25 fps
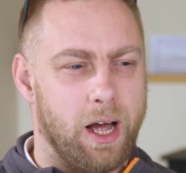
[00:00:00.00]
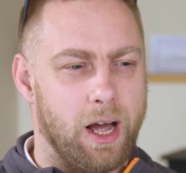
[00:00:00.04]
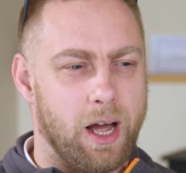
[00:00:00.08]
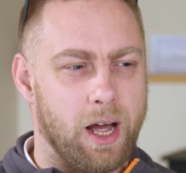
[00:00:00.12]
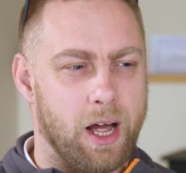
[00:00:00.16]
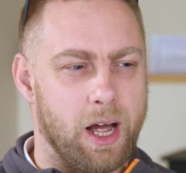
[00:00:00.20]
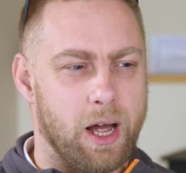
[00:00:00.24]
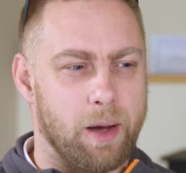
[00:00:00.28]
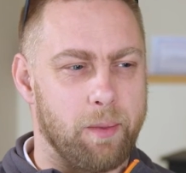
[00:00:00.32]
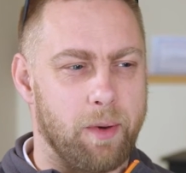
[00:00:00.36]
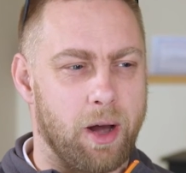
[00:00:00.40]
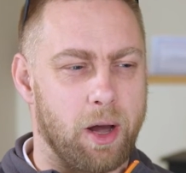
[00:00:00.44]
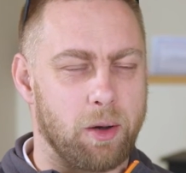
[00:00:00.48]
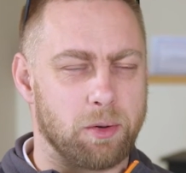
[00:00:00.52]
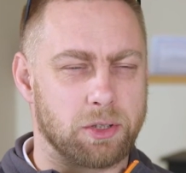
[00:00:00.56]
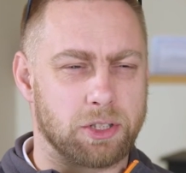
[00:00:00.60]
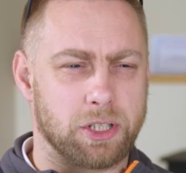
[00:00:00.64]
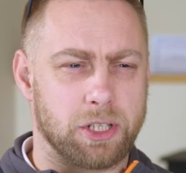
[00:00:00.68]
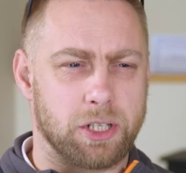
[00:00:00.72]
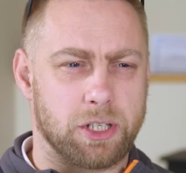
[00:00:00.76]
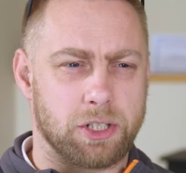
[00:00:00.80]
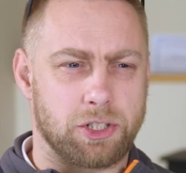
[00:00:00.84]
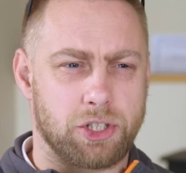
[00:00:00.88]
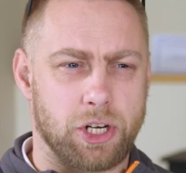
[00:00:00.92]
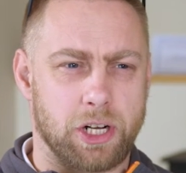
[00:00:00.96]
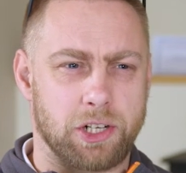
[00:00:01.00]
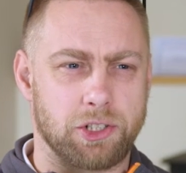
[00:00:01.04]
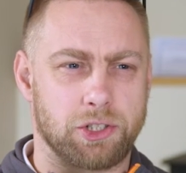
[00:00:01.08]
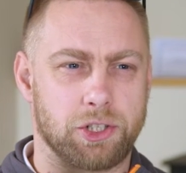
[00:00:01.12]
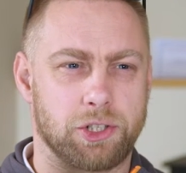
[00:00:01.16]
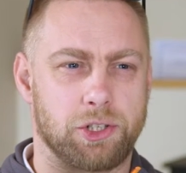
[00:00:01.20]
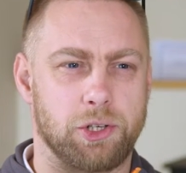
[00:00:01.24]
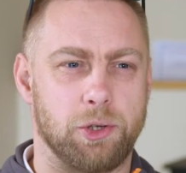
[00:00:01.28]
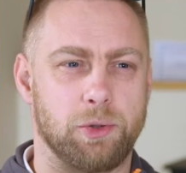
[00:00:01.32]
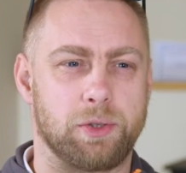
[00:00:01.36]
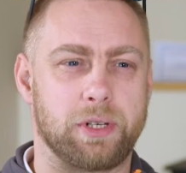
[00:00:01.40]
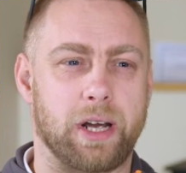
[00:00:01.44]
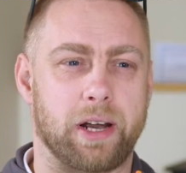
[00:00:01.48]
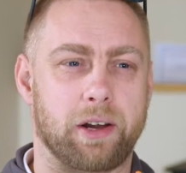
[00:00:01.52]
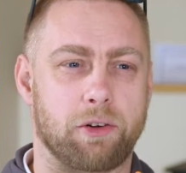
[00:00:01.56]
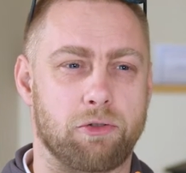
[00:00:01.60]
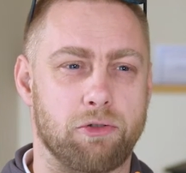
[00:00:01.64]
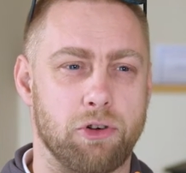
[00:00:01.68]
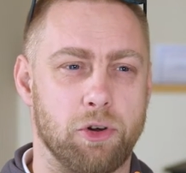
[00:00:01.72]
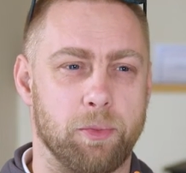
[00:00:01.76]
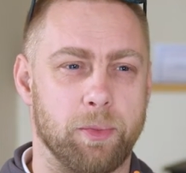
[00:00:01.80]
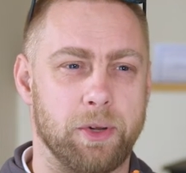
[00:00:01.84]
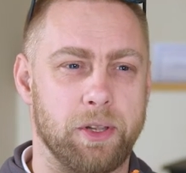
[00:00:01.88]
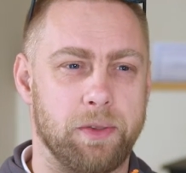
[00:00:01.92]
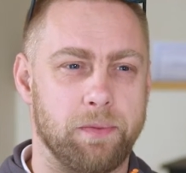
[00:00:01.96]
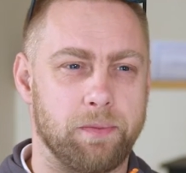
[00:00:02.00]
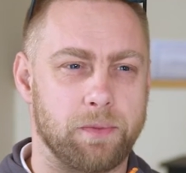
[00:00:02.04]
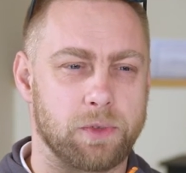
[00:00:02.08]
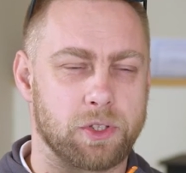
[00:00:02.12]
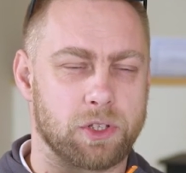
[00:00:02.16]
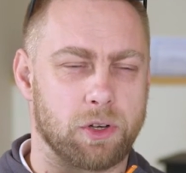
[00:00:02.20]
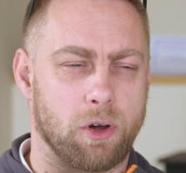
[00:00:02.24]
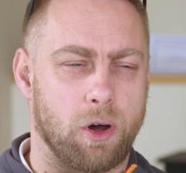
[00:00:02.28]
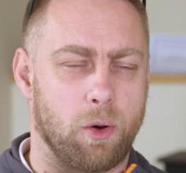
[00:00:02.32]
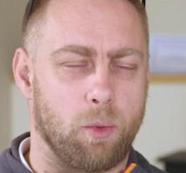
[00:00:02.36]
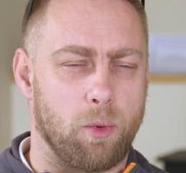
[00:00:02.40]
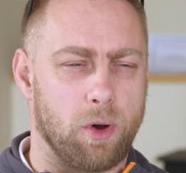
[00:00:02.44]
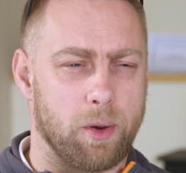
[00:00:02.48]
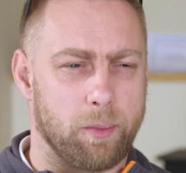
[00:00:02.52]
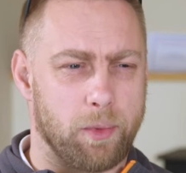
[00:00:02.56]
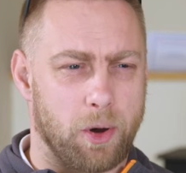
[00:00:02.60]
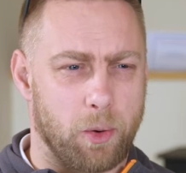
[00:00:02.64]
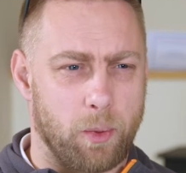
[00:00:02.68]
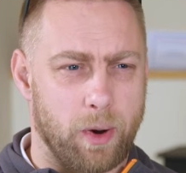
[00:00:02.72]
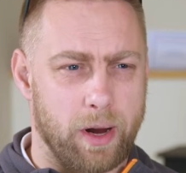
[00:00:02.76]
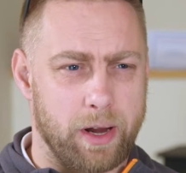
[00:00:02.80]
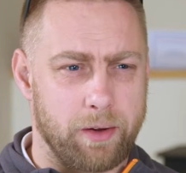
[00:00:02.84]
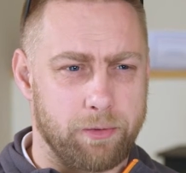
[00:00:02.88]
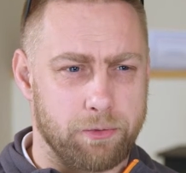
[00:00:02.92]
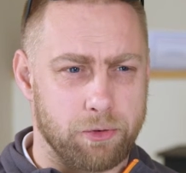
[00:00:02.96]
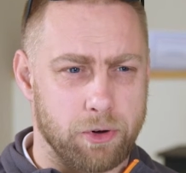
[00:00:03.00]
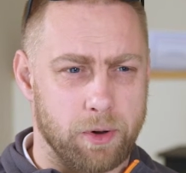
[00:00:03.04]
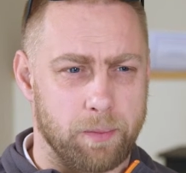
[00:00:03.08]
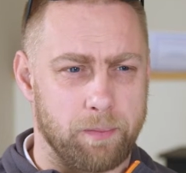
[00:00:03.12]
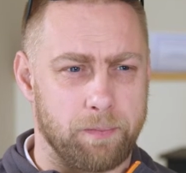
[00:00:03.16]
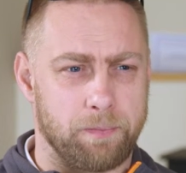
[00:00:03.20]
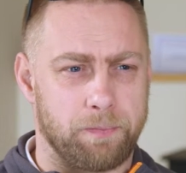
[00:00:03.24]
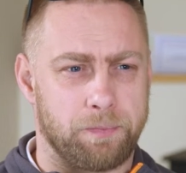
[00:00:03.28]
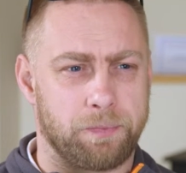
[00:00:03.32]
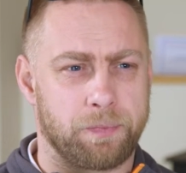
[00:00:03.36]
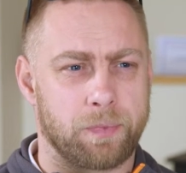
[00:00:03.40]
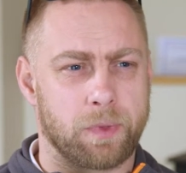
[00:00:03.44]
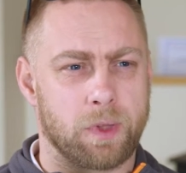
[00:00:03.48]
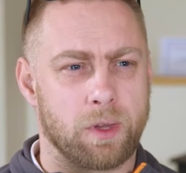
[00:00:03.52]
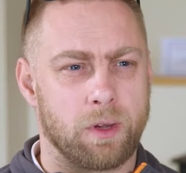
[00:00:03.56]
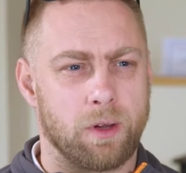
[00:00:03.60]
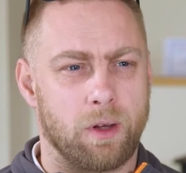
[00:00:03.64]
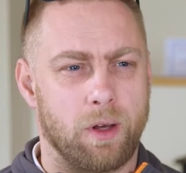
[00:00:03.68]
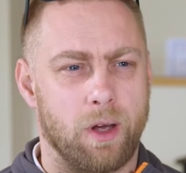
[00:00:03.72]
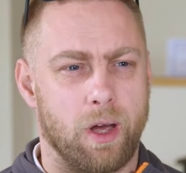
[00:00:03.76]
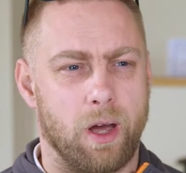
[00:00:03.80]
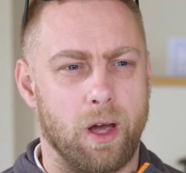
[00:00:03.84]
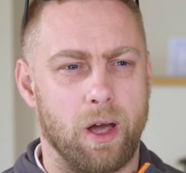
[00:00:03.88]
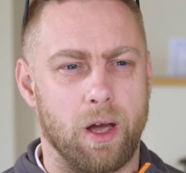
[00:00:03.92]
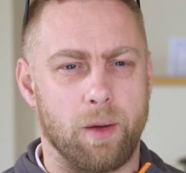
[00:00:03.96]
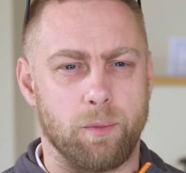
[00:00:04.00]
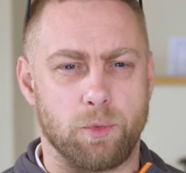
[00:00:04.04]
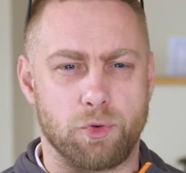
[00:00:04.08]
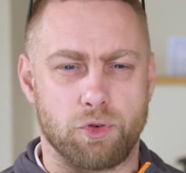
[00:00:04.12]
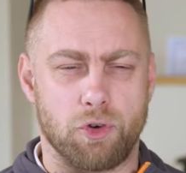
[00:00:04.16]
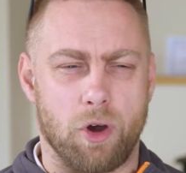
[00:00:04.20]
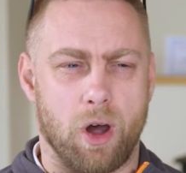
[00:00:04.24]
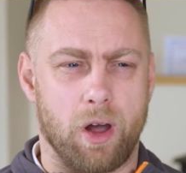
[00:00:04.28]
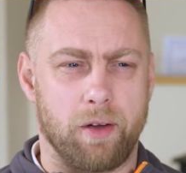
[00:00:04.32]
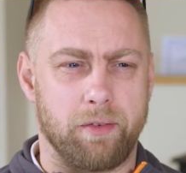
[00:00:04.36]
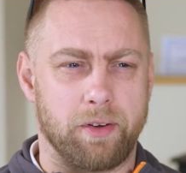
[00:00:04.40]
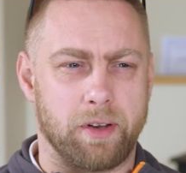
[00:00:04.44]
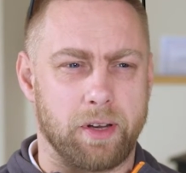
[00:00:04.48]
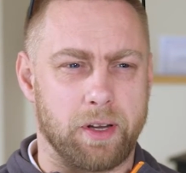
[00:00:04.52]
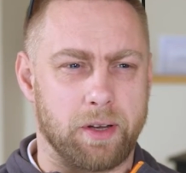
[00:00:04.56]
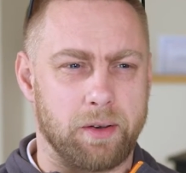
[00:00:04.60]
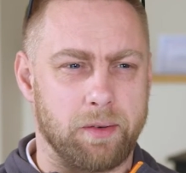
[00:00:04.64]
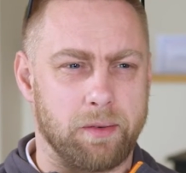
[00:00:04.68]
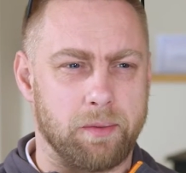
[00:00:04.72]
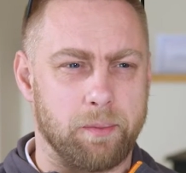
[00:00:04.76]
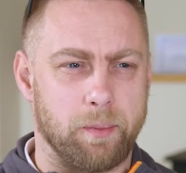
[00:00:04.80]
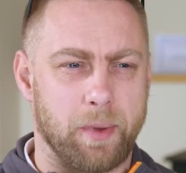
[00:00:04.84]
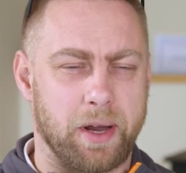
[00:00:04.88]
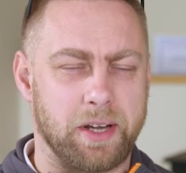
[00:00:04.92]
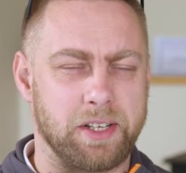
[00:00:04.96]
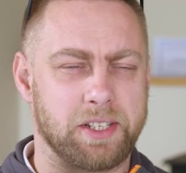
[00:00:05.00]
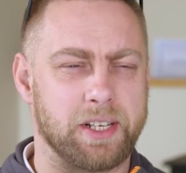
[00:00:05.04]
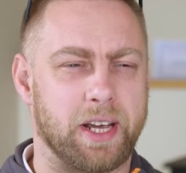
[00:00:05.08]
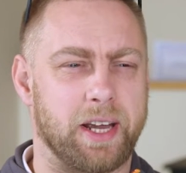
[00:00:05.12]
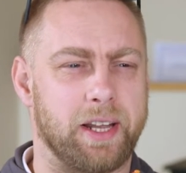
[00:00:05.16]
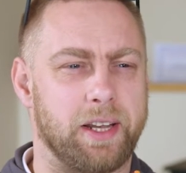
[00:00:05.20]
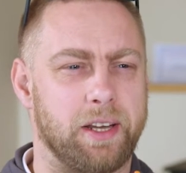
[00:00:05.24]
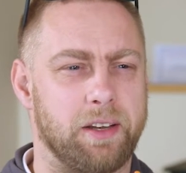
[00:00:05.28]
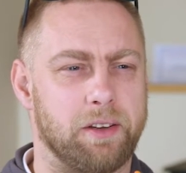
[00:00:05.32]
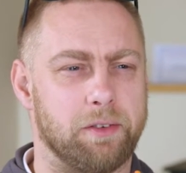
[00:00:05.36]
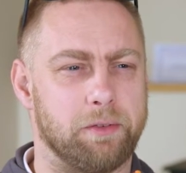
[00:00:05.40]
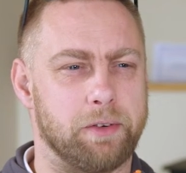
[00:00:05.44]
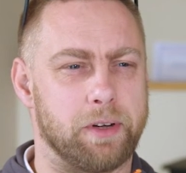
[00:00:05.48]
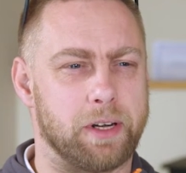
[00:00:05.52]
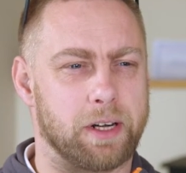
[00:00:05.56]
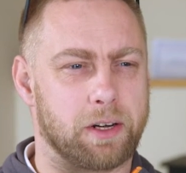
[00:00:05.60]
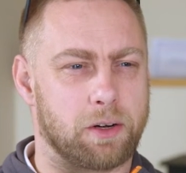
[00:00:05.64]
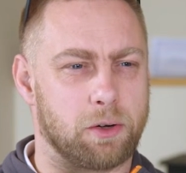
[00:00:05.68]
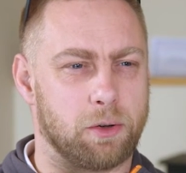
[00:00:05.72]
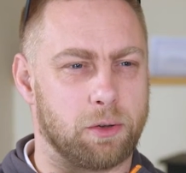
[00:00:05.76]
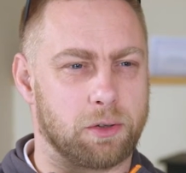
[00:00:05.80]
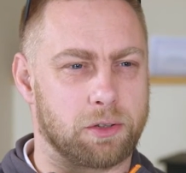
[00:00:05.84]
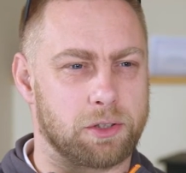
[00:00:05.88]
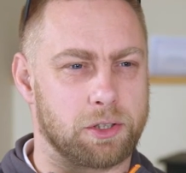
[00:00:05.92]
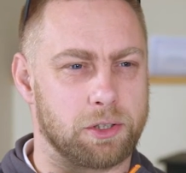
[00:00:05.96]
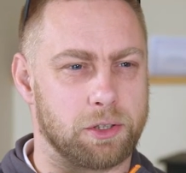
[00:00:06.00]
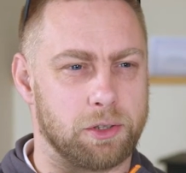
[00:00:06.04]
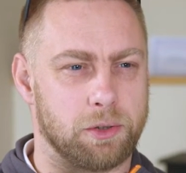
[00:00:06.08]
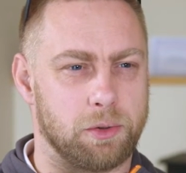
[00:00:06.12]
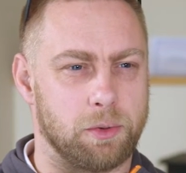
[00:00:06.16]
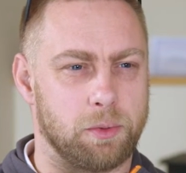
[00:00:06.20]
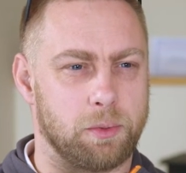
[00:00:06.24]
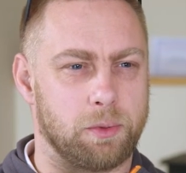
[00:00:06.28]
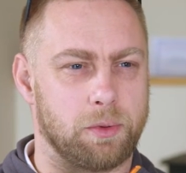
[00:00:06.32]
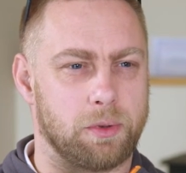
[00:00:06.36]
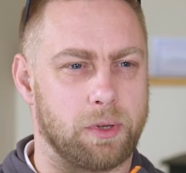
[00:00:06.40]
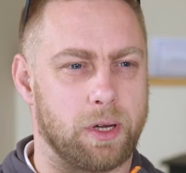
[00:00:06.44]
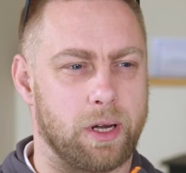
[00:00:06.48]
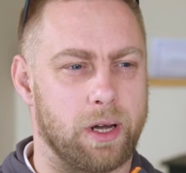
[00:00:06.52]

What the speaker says: I was a Challenger 2 tank crewman, so I worked my way from driving and maintaining the vehicle to